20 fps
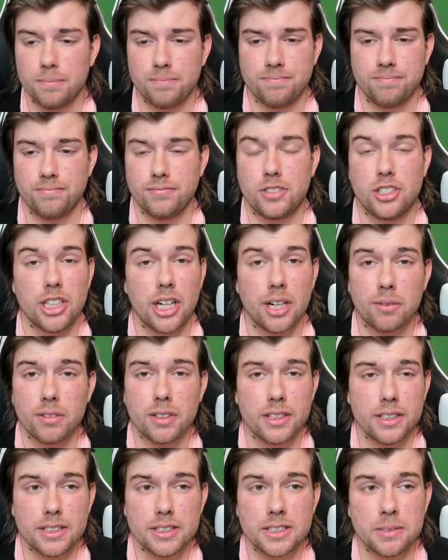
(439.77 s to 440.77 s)

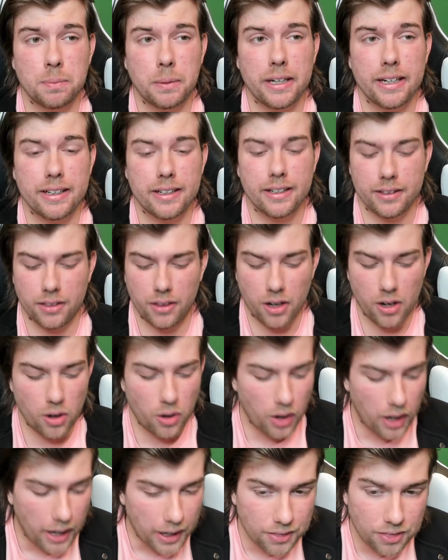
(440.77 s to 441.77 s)
Generally speaking
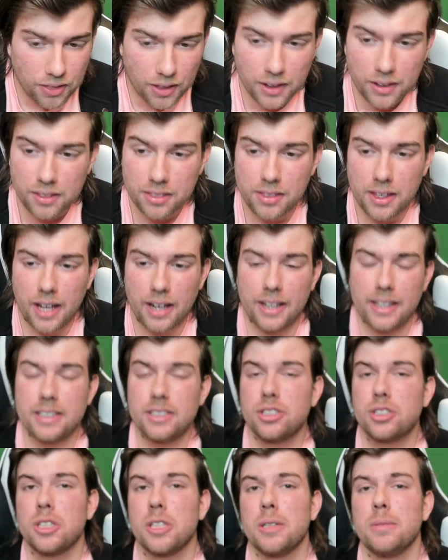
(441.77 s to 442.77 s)
though, I think that
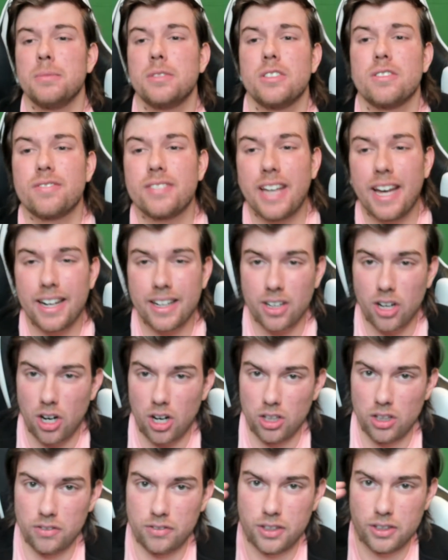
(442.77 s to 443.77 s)
in terms of getting
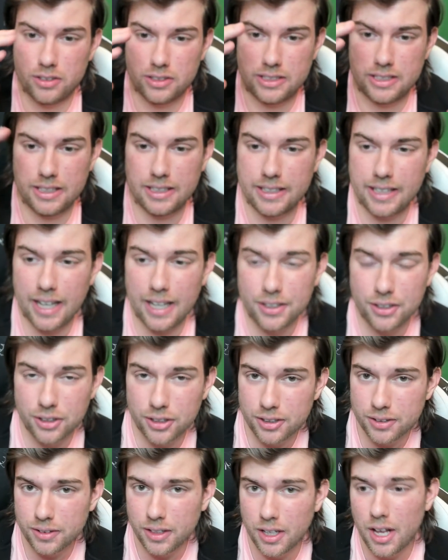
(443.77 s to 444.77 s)
all of those
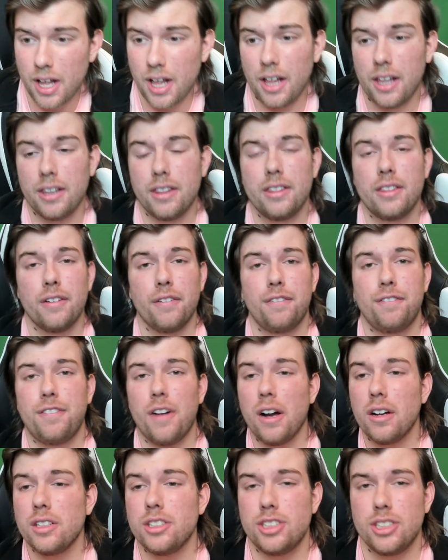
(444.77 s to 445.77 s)
together, the
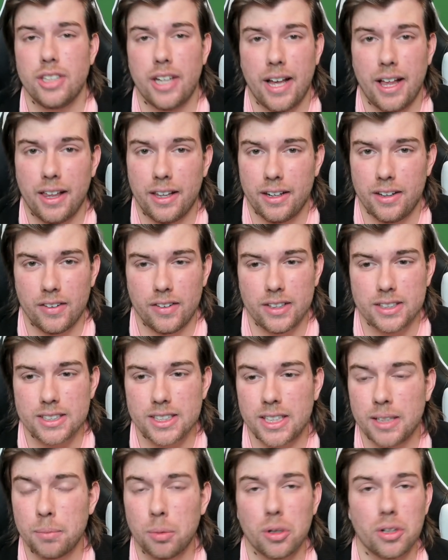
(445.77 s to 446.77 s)
functionality of this
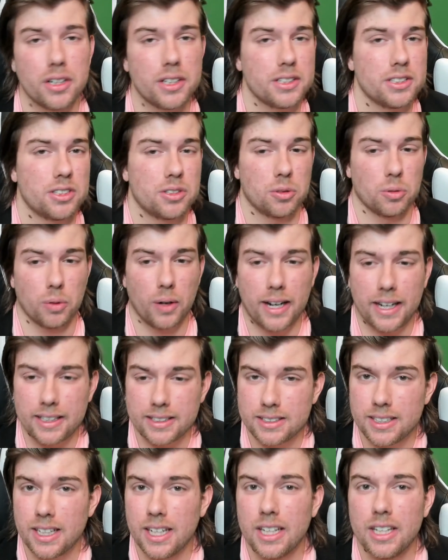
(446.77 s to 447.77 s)
keyboard is
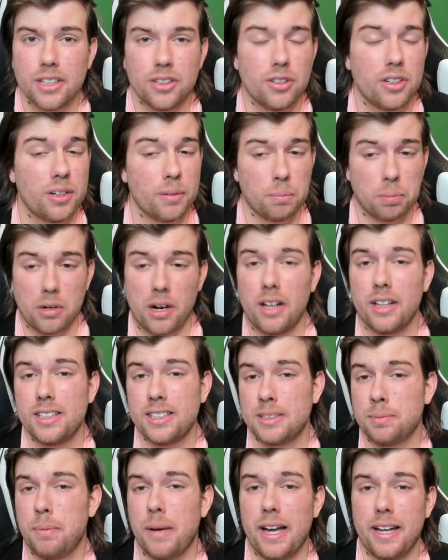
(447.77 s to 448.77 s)
great. You can probably
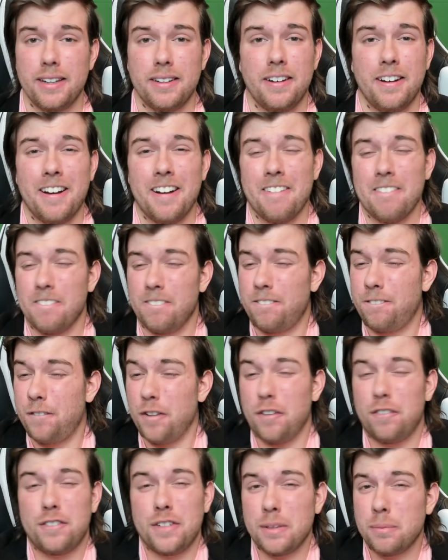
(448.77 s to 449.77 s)
spend
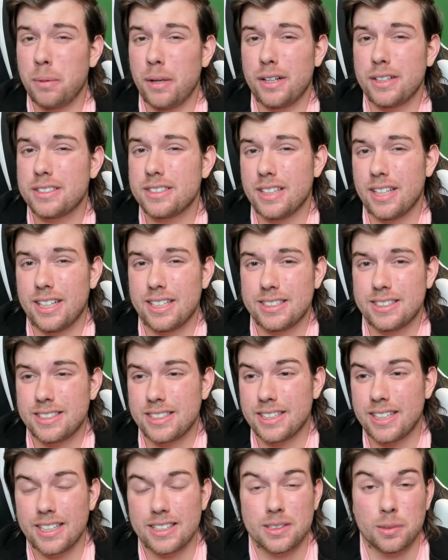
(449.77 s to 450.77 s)
$50 less to
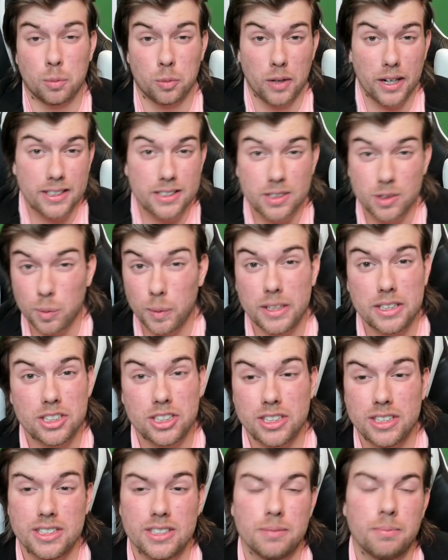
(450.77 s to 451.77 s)
get some red
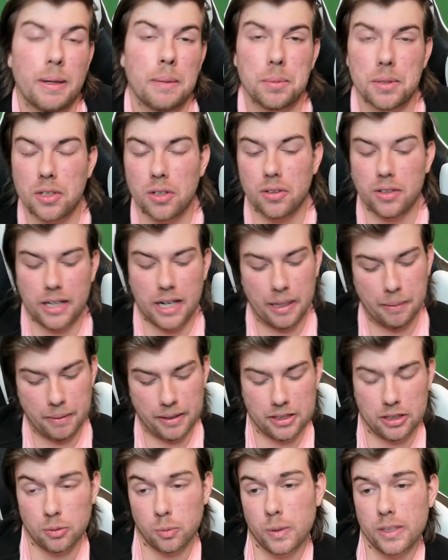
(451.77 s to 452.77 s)
switches. Maybe you don't care
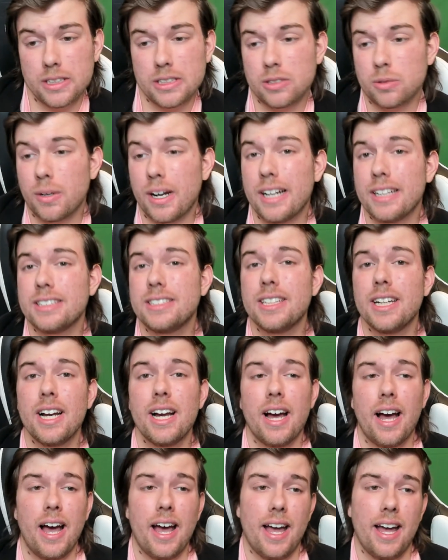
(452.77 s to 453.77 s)
about the wrist rest.
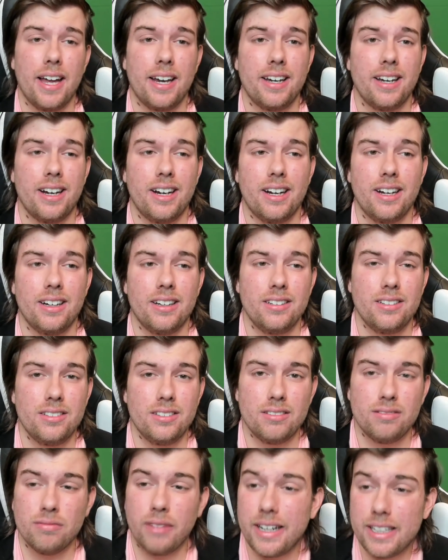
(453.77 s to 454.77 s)
And
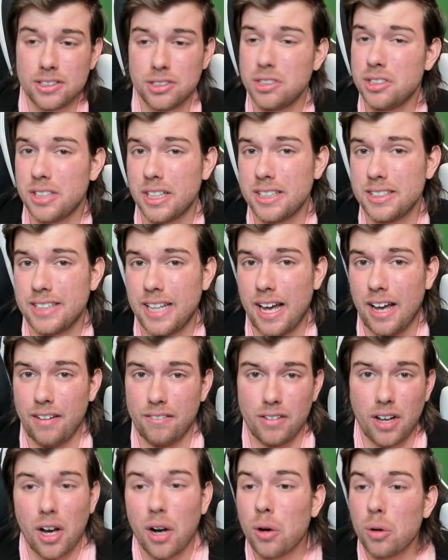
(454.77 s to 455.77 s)
Razer does have
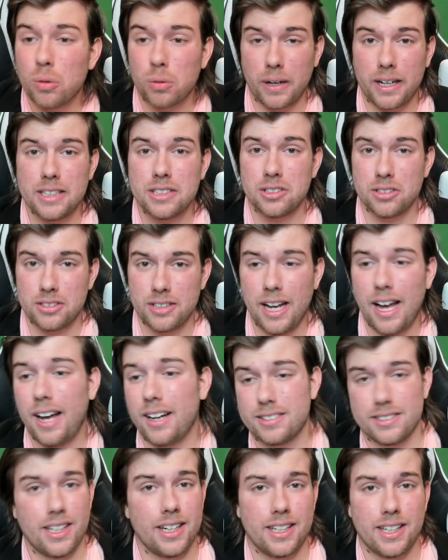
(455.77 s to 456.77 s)
a Razer
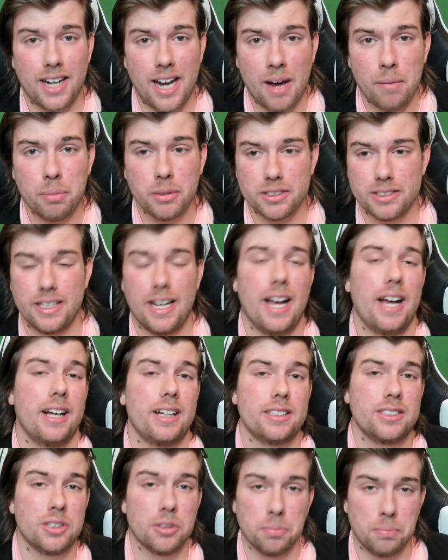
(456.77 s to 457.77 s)
tax, like an Apple
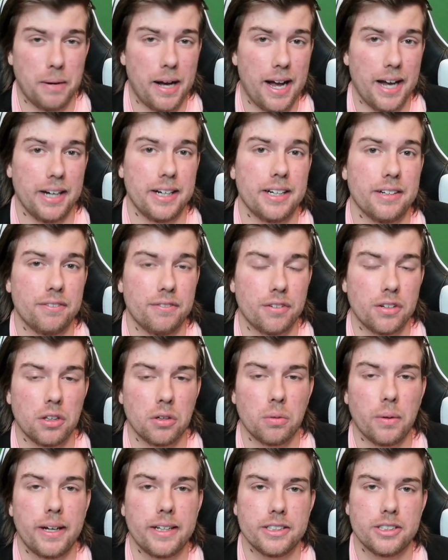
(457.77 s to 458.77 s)
tax. You're buying it for the
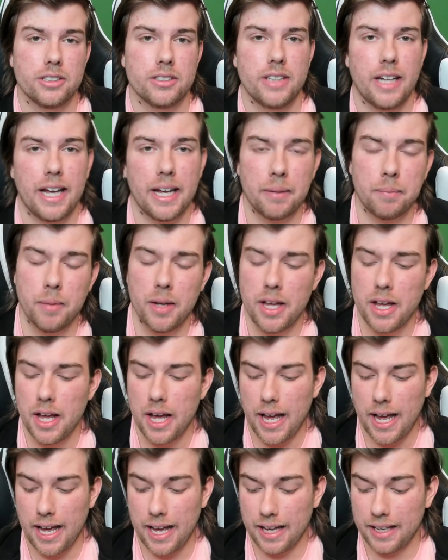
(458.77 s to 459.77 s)
Razer name.
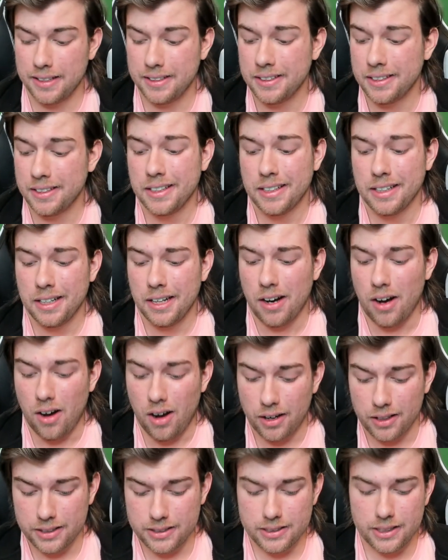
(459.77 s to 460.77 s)
And
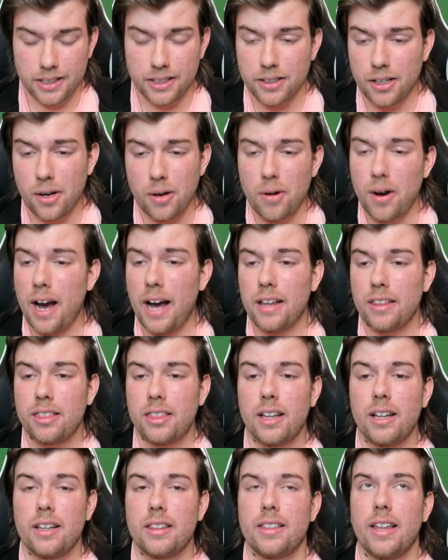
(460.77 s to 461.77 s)
honestly, though, I
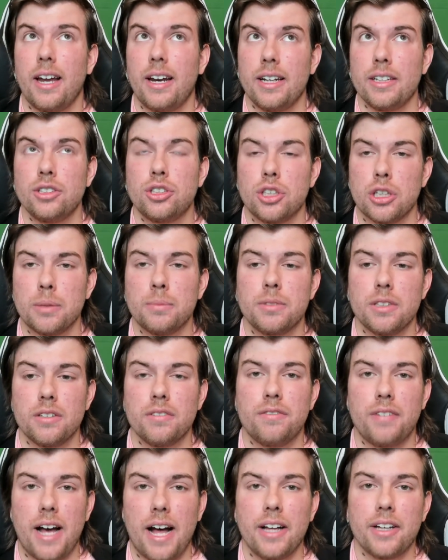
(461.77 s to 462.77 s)
think that in terms of
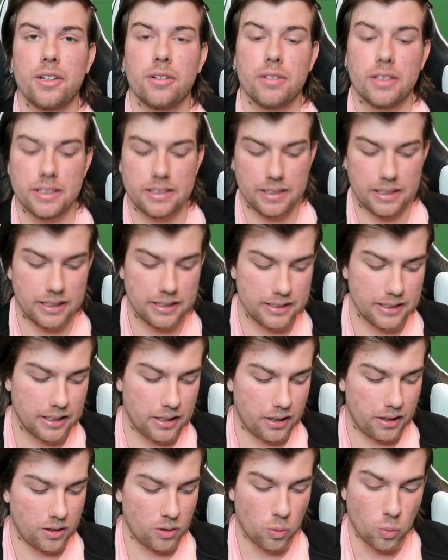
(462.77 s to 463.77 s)
value, this
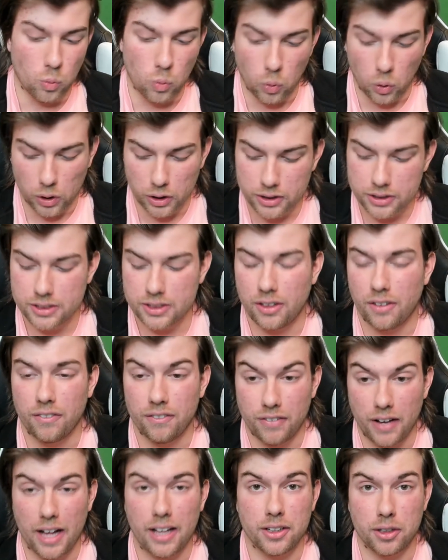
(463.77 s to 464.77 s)
isn't the worst
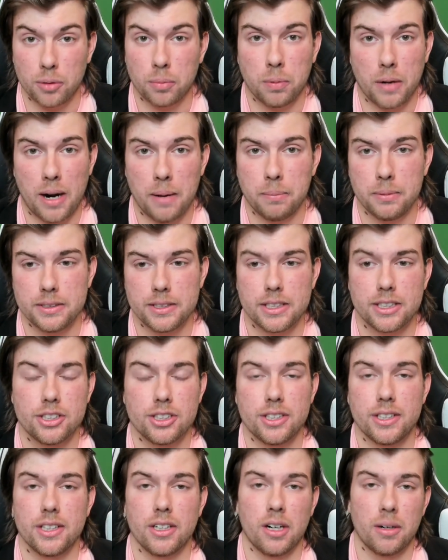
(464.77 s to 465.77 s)
value
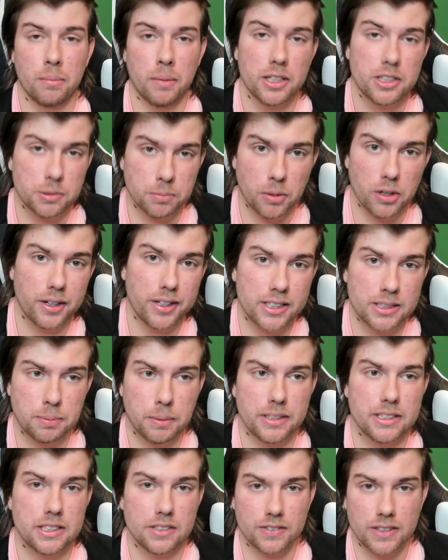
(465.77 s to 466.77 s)
proposition. There are much more
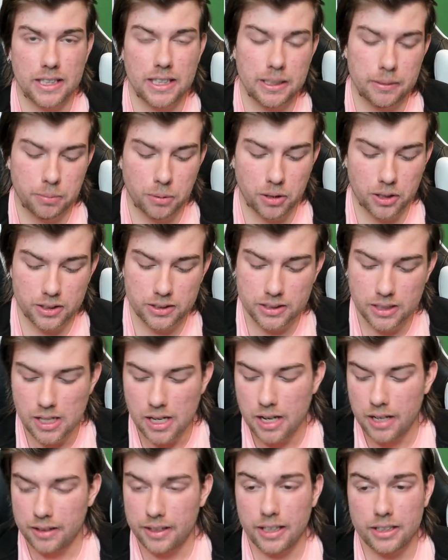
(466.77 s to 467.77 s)
expensive keyboards
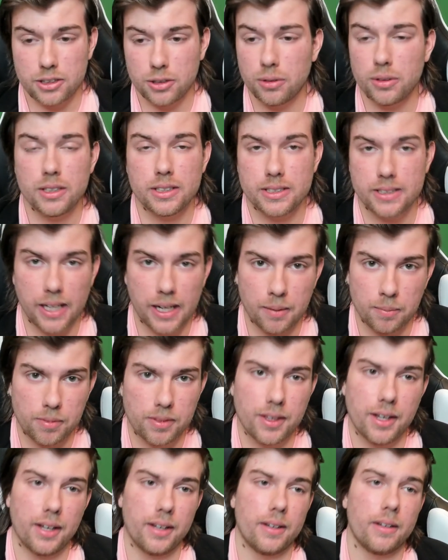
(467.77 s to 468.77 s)
that do the same
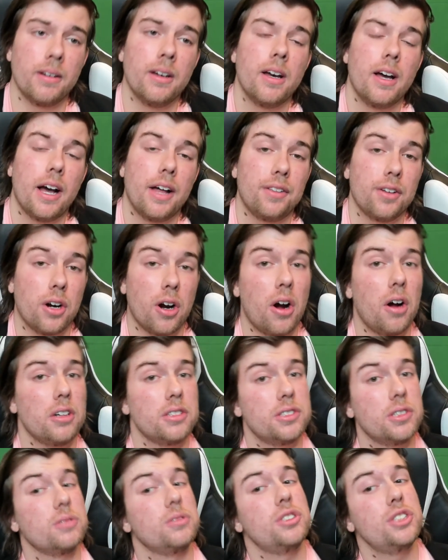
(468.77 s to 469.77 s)
thing. And there are
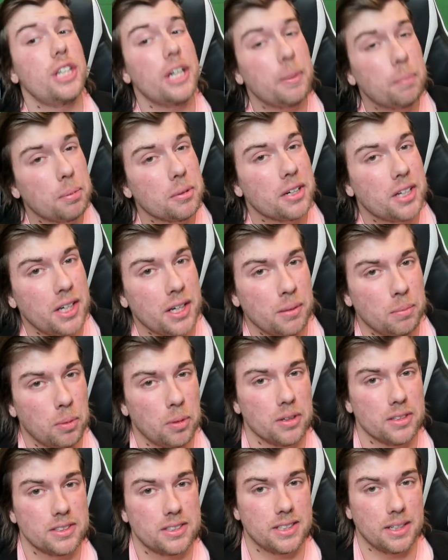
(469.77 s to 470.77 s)
also cheaper
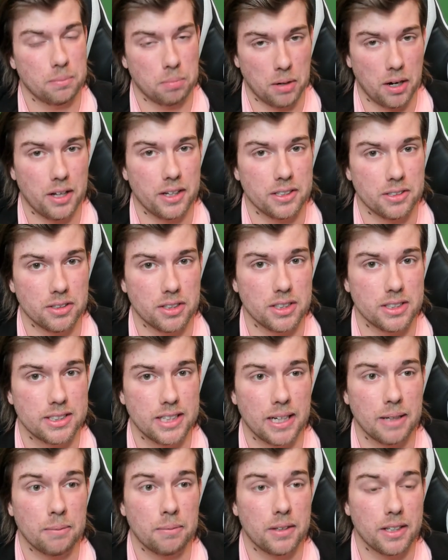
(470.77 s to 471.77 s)
keyboards that probably do the
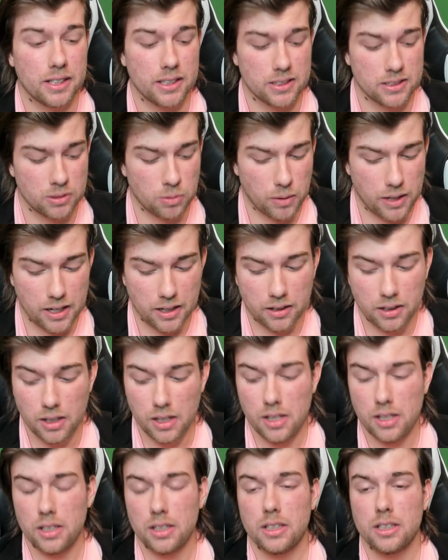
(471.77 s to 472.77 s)
same thing as well.
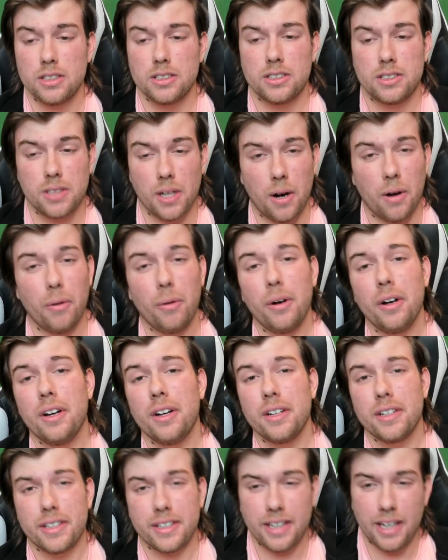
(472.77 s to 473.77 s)
So
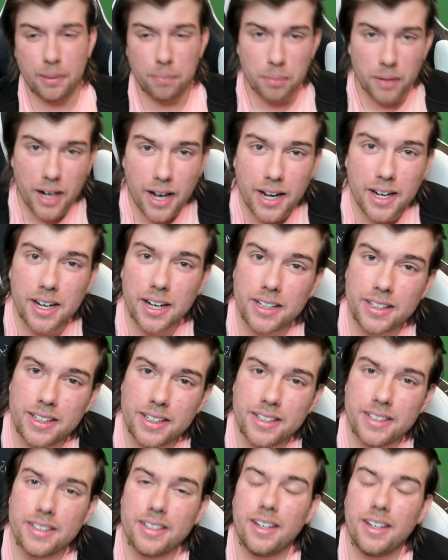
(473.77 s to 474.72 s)
keep an eye on it.